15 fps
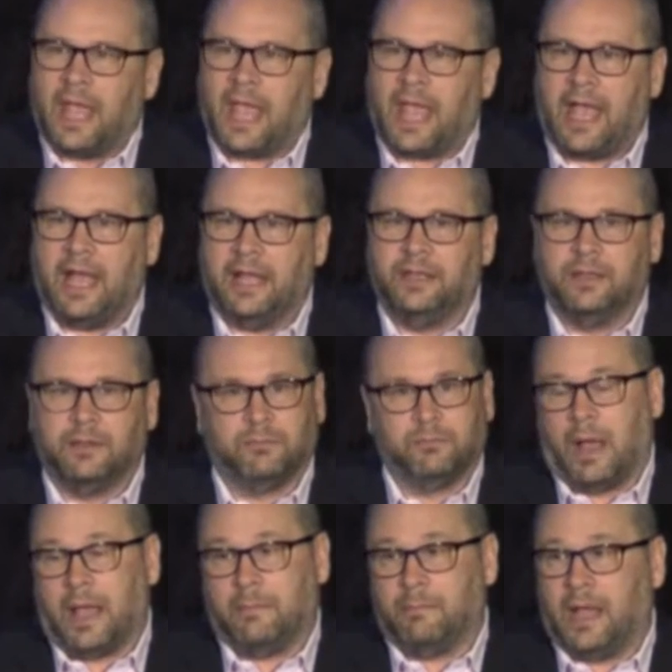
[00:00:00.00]
And
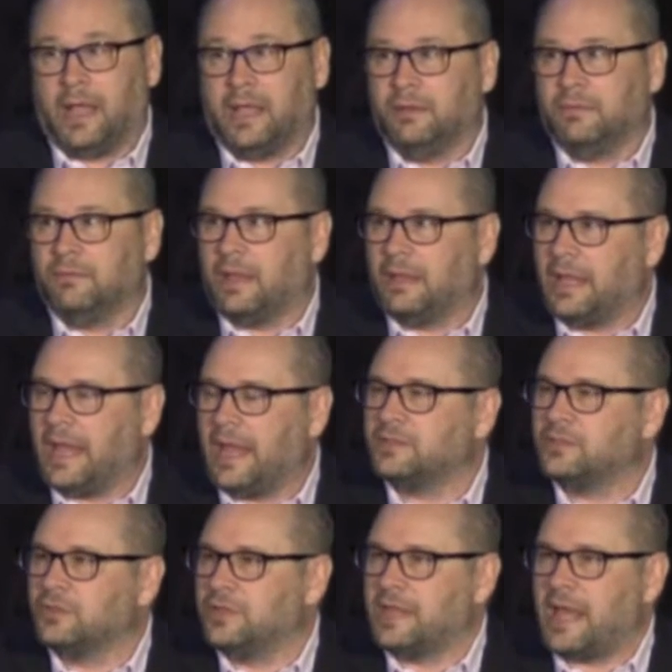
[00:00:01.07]
my
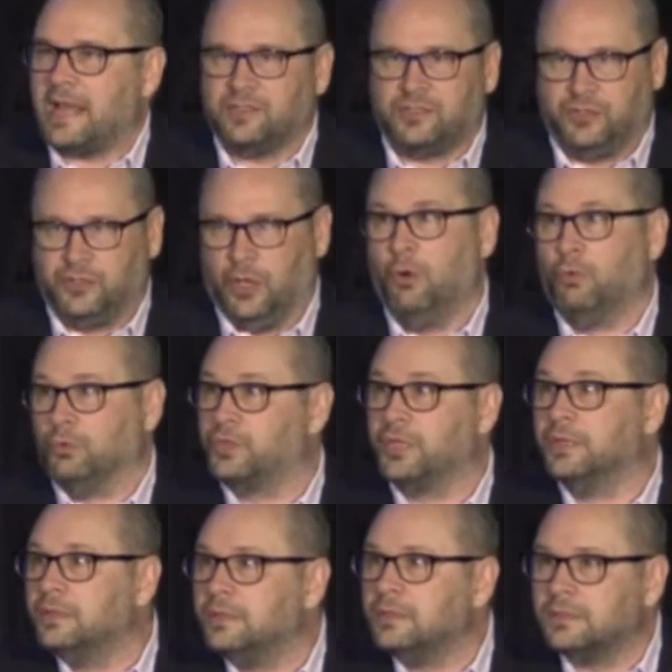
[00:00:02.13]
answer to that is don't.